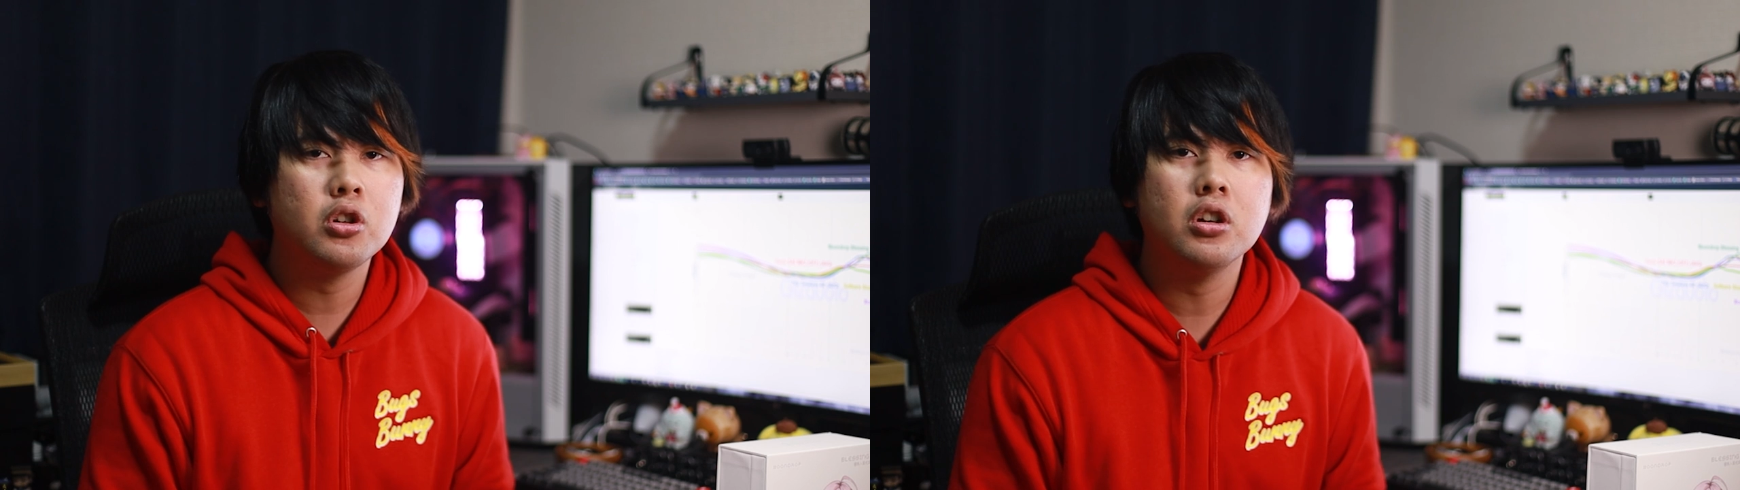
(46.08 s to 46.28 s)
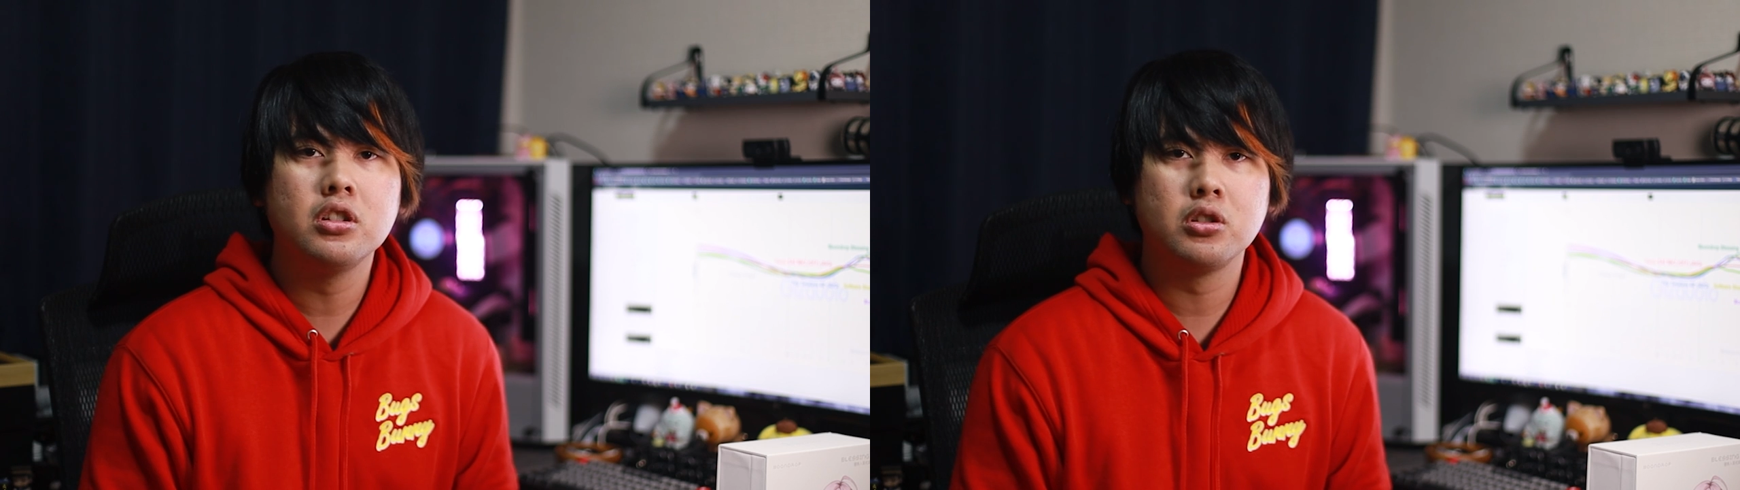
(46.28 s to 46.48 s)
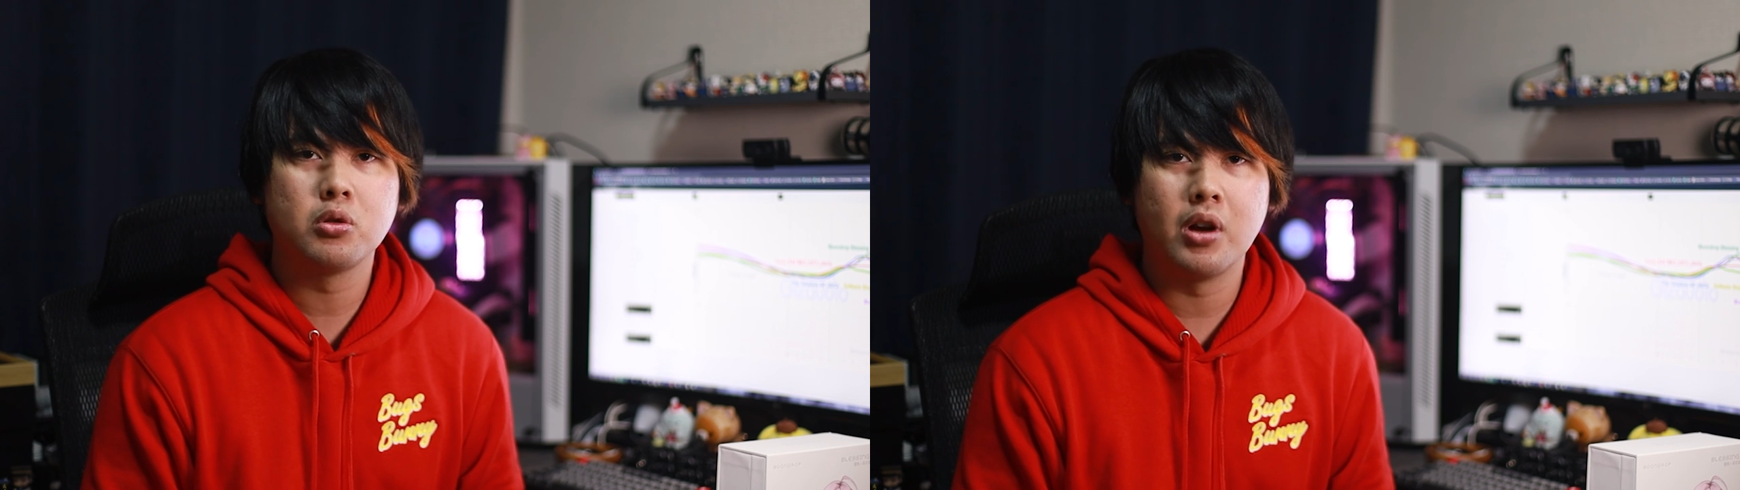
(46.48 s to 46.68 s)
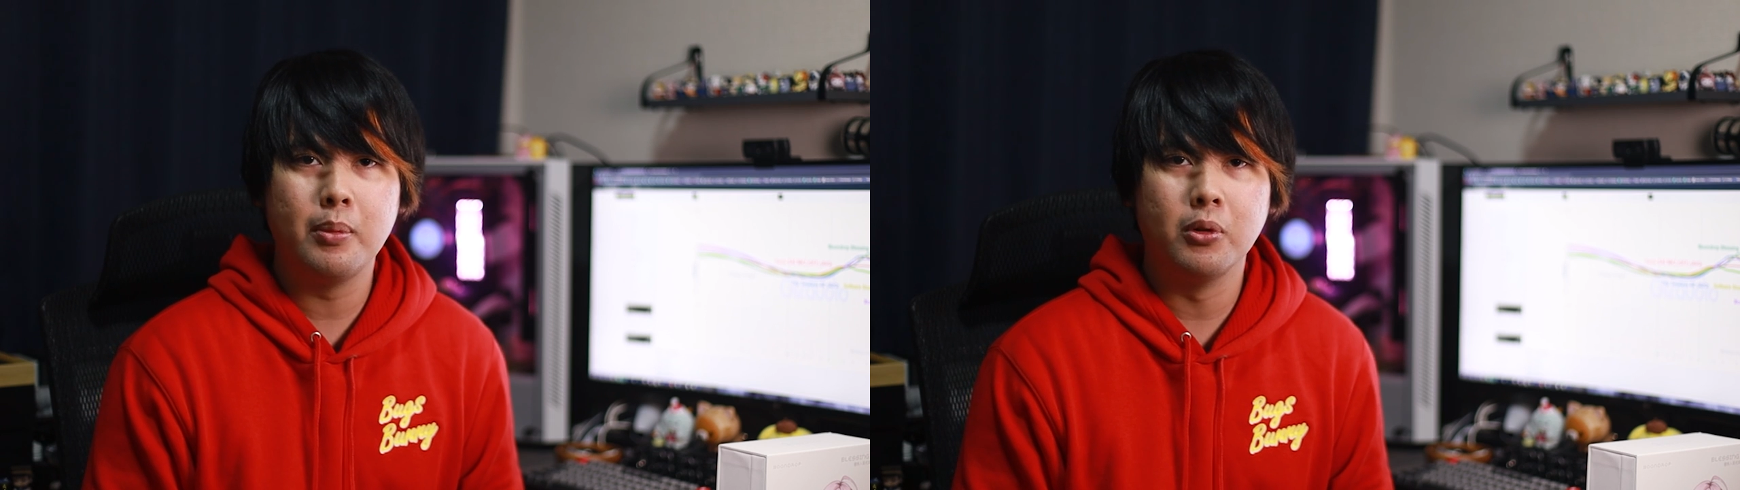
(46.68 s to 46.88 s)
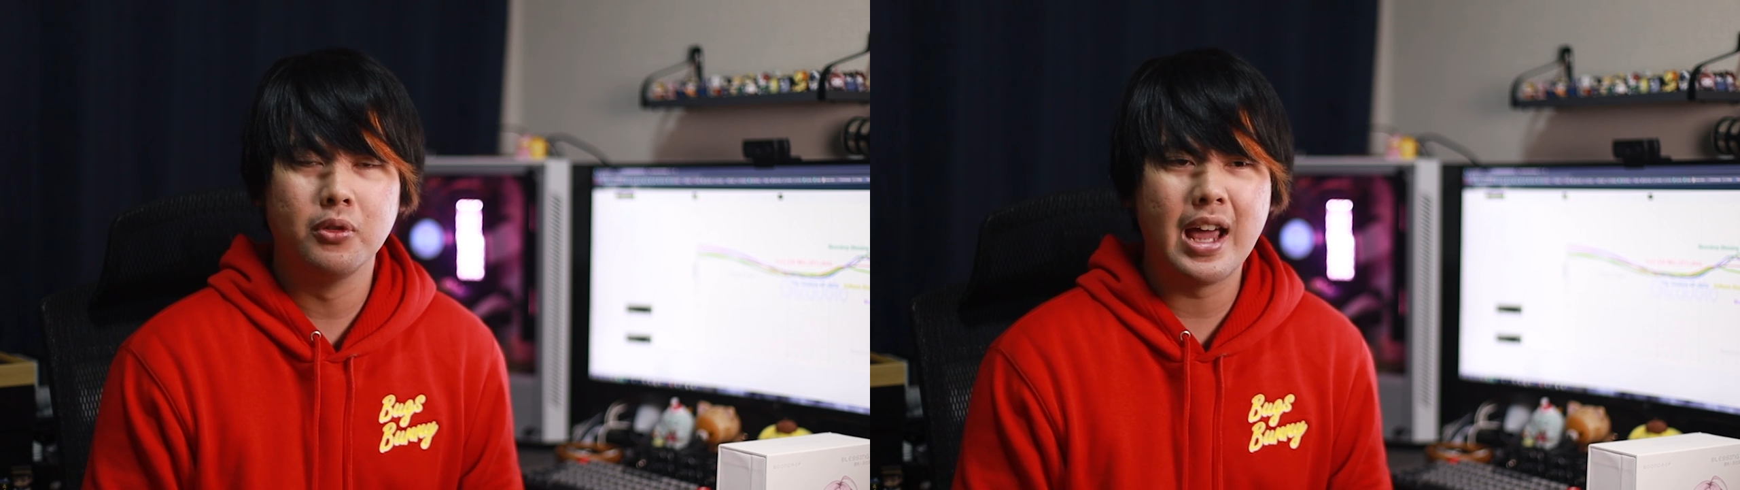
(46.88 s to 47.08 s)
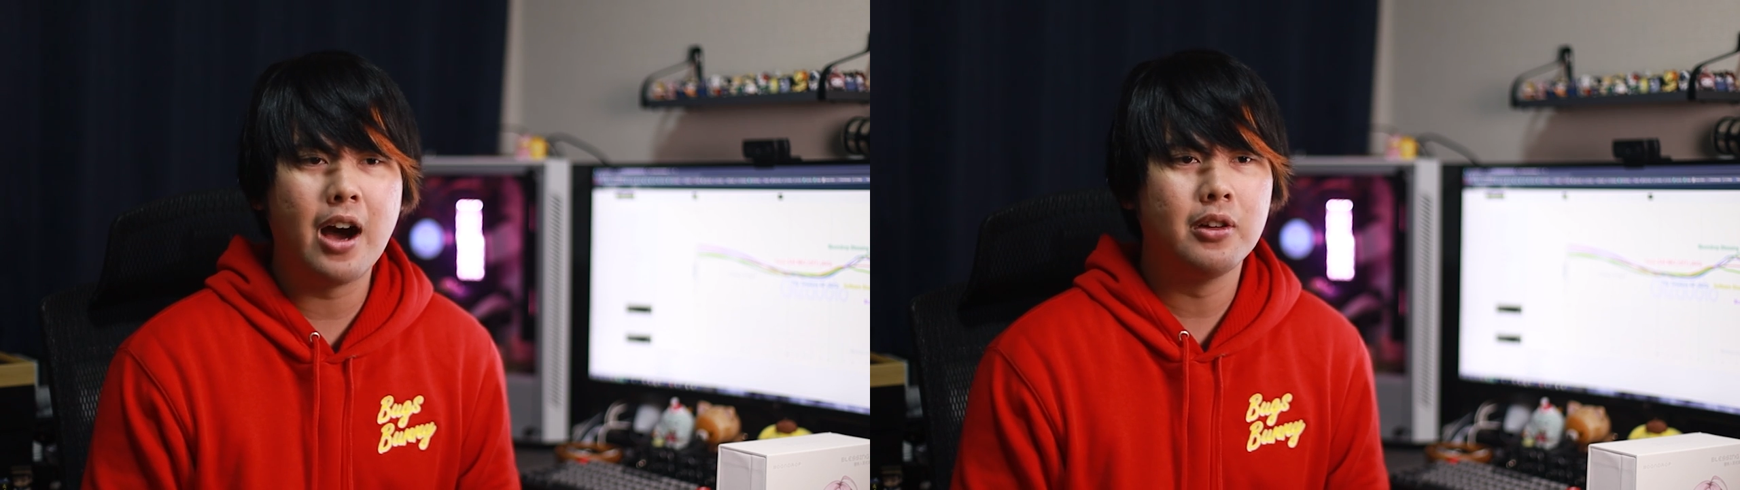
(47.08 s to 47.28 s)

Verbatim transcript: good treble. Now,